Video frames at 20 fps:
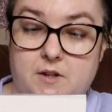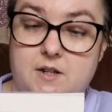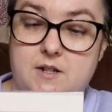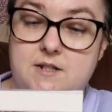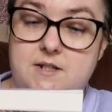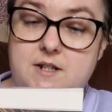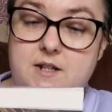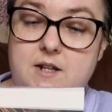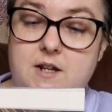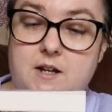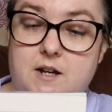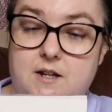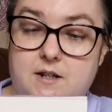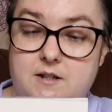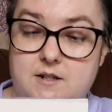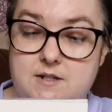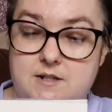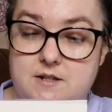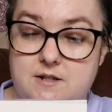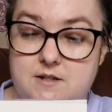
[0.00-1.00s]
Seeking
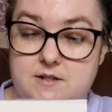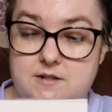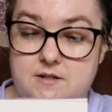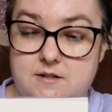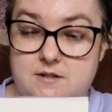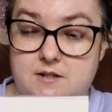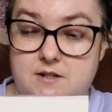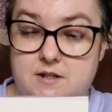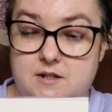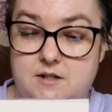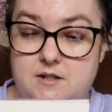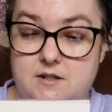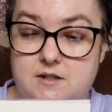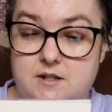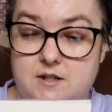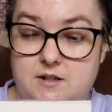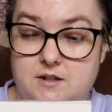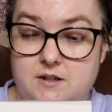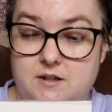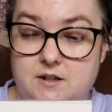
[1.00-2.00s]
answers,
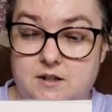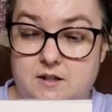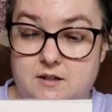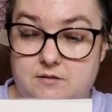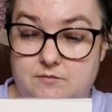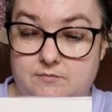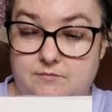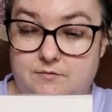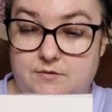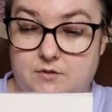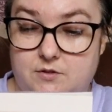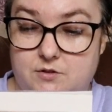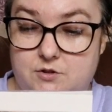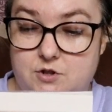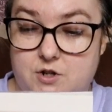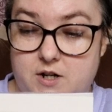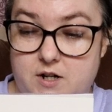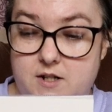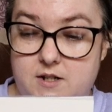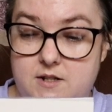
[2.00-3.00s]
Ying
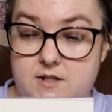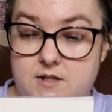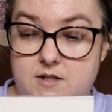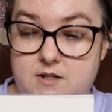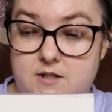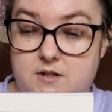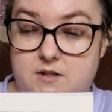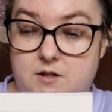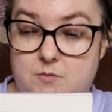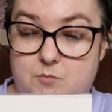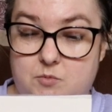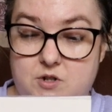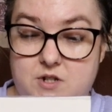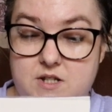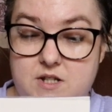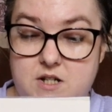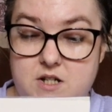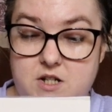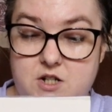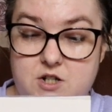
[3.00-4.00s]
infiltrates the
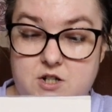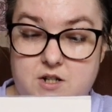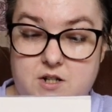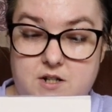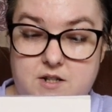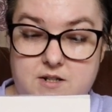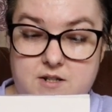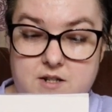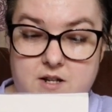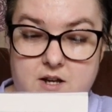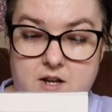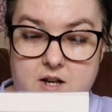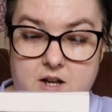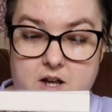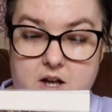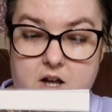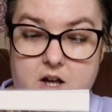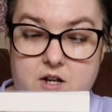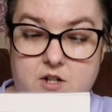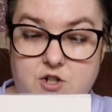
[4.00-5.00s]
prestigious
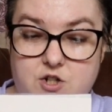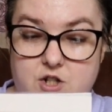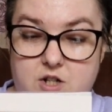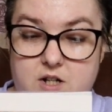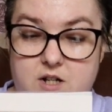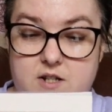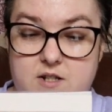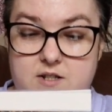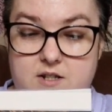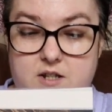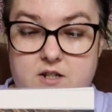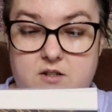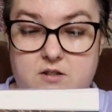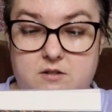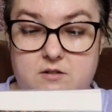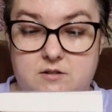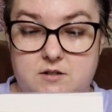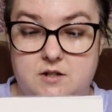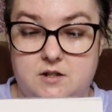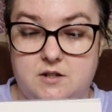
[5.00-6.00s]
Engineers
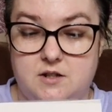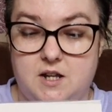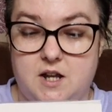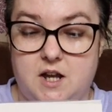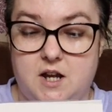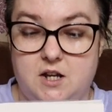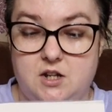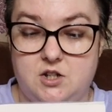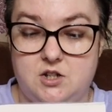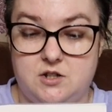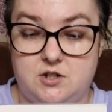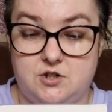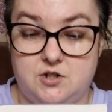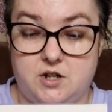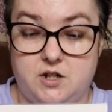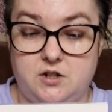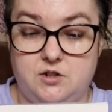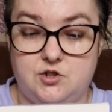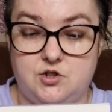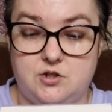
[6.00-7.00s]
Guild, the
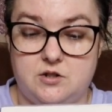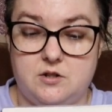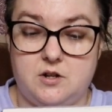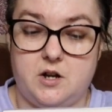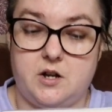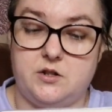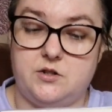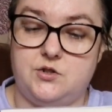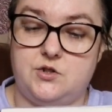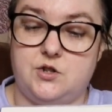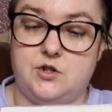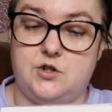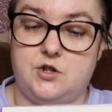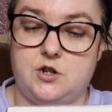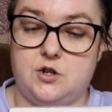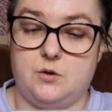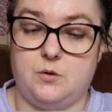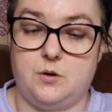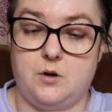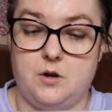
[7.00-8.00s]
ancient
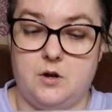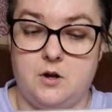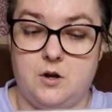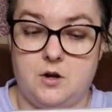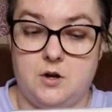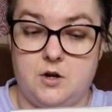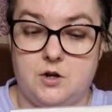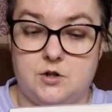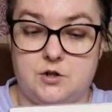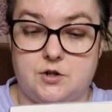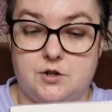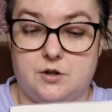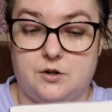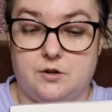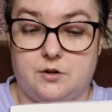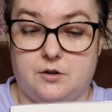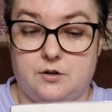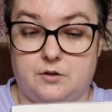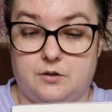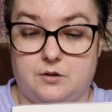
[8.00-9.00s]
institution
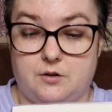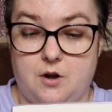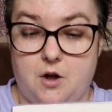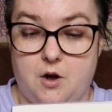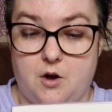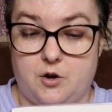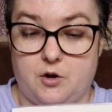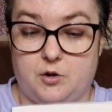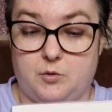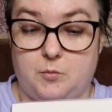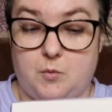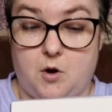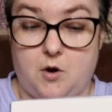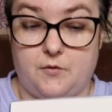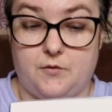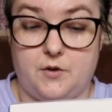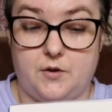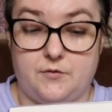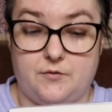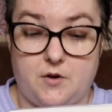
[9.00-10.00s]
home of
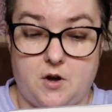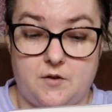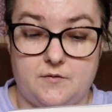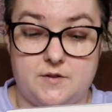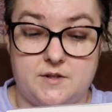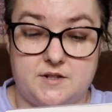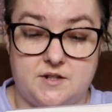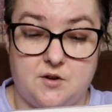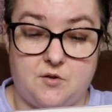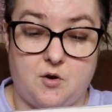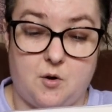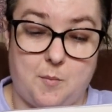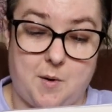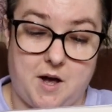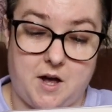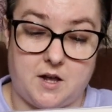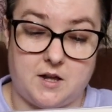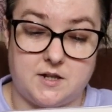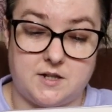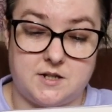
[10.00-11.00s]
her father's secret
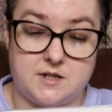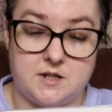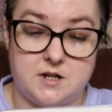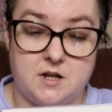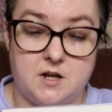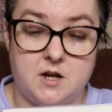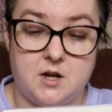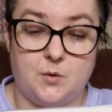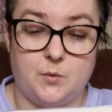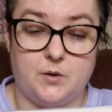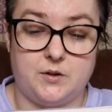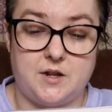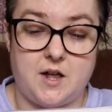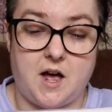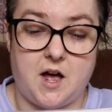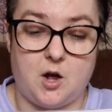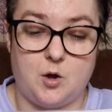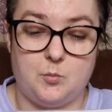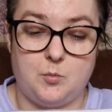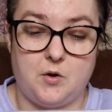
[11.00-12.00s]
past. With the
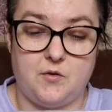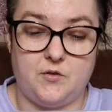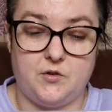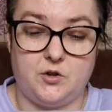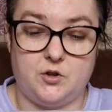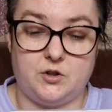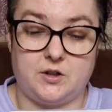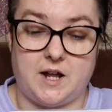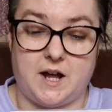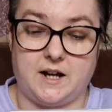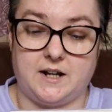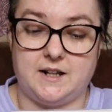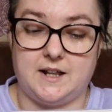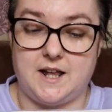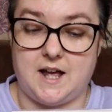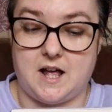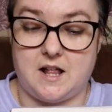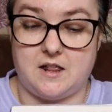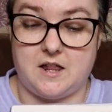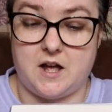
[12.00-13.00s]
help of an unlikely
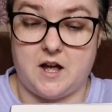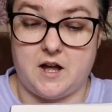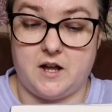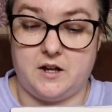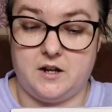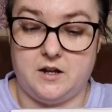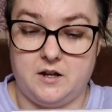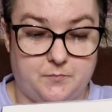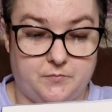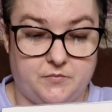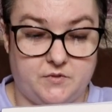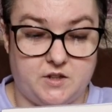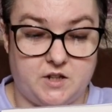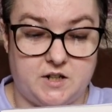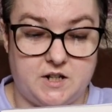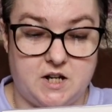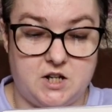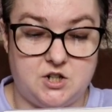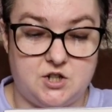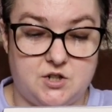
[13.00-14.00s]
ally, the
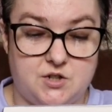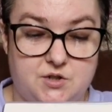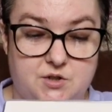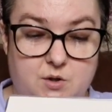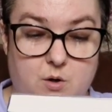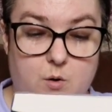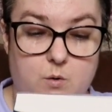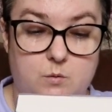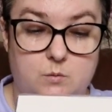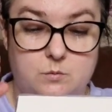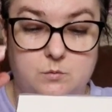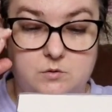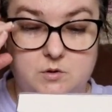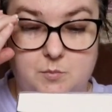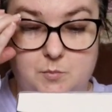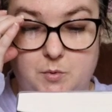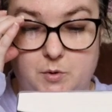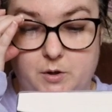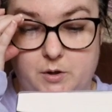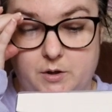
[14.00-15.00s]
nation's cold
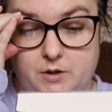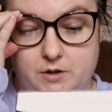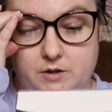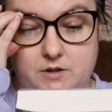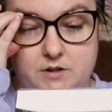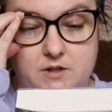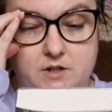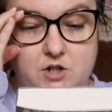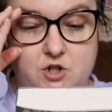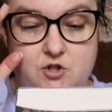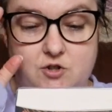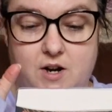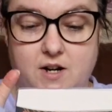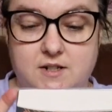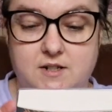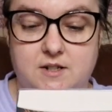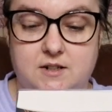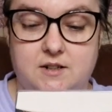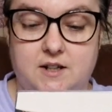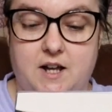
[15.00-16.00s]
but
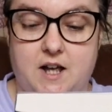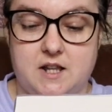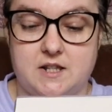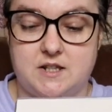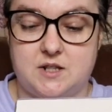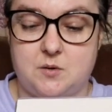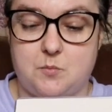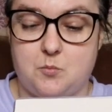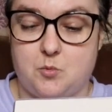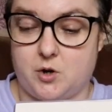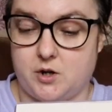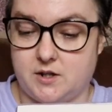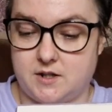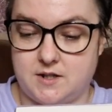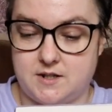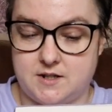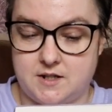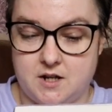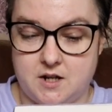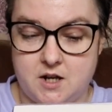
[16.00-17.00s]
distractingly handsome
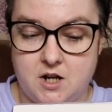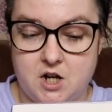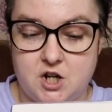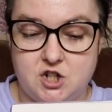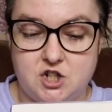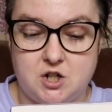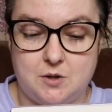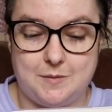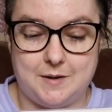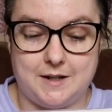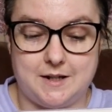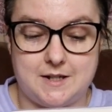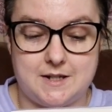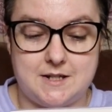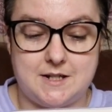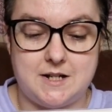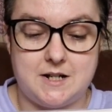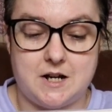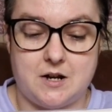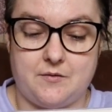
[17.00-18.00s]
prince, she
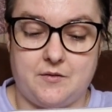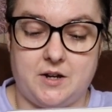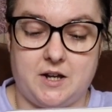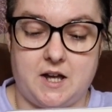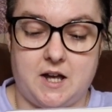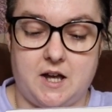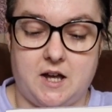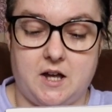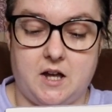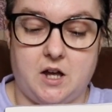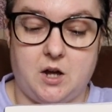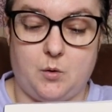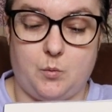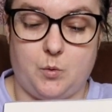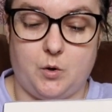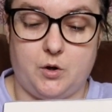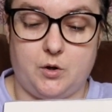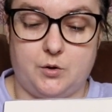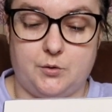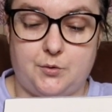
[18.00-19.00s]
begins to navigate a
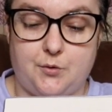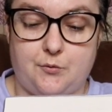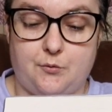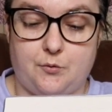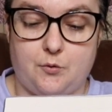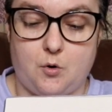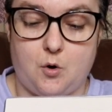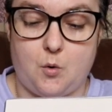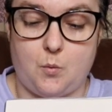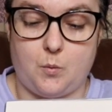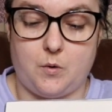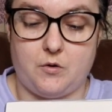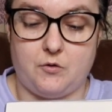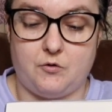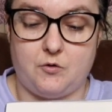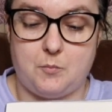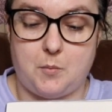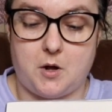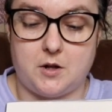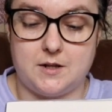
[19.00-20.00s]
world fraught with
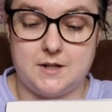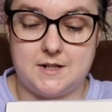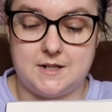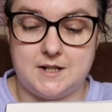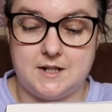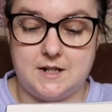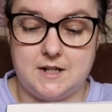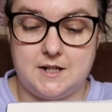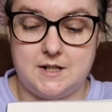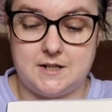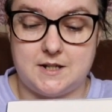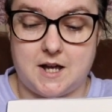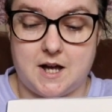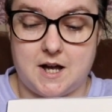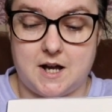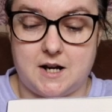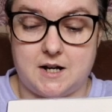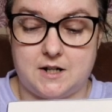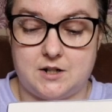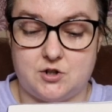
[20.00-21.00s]
policies
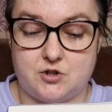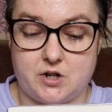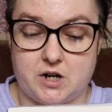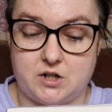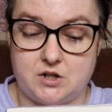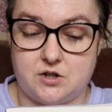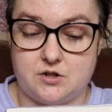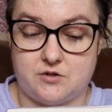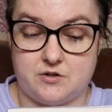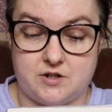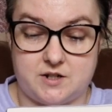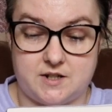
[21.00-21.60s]
and treachery.